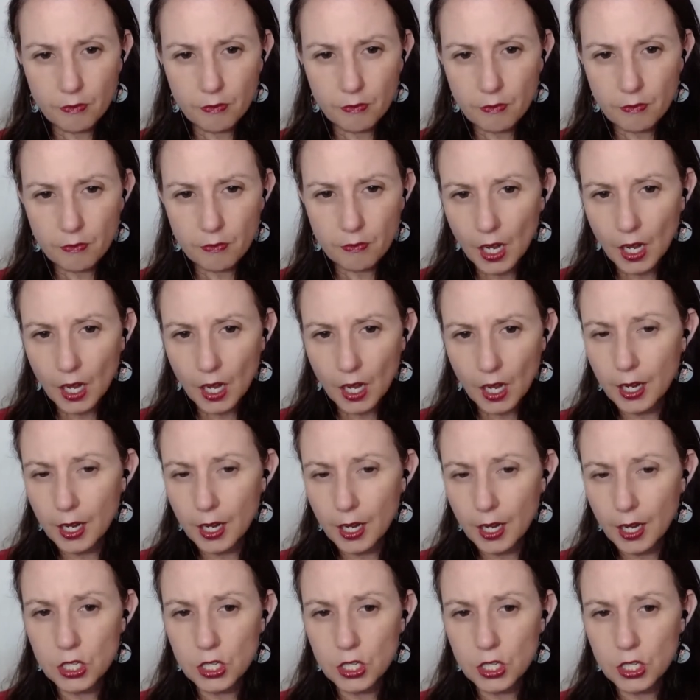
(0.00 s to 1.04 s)
that I just
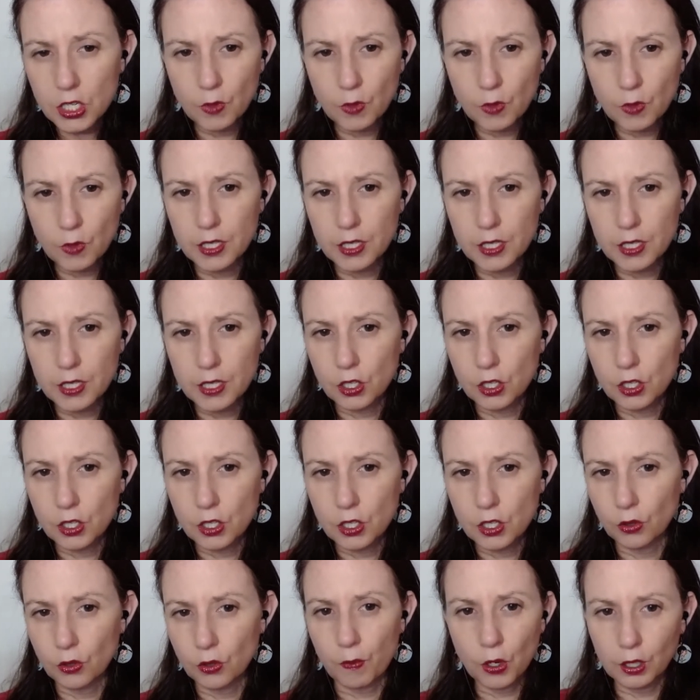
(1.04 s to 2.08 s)
wanted to
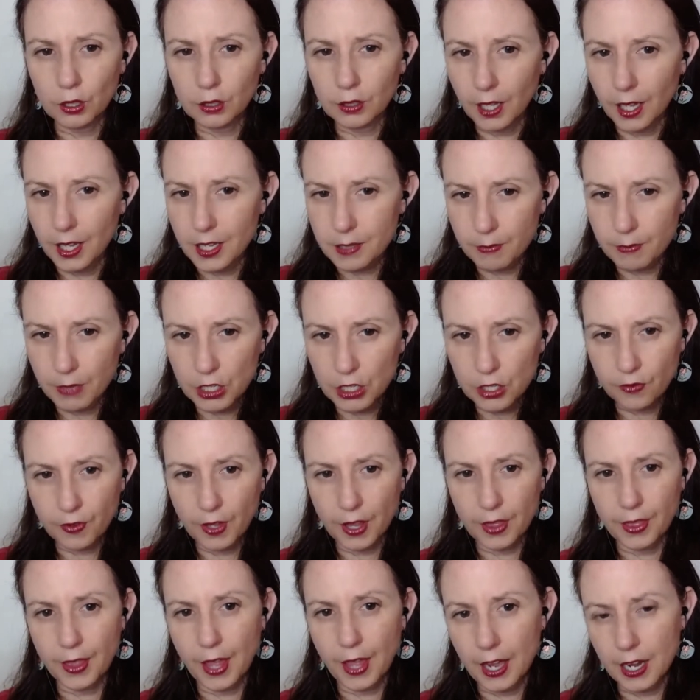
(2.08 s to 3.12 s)
pull as much of
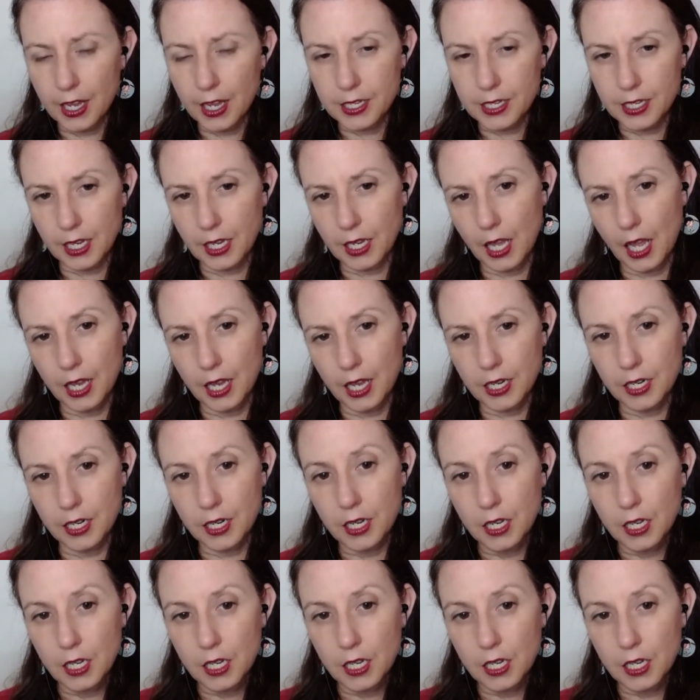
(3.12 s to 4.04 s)
that as I can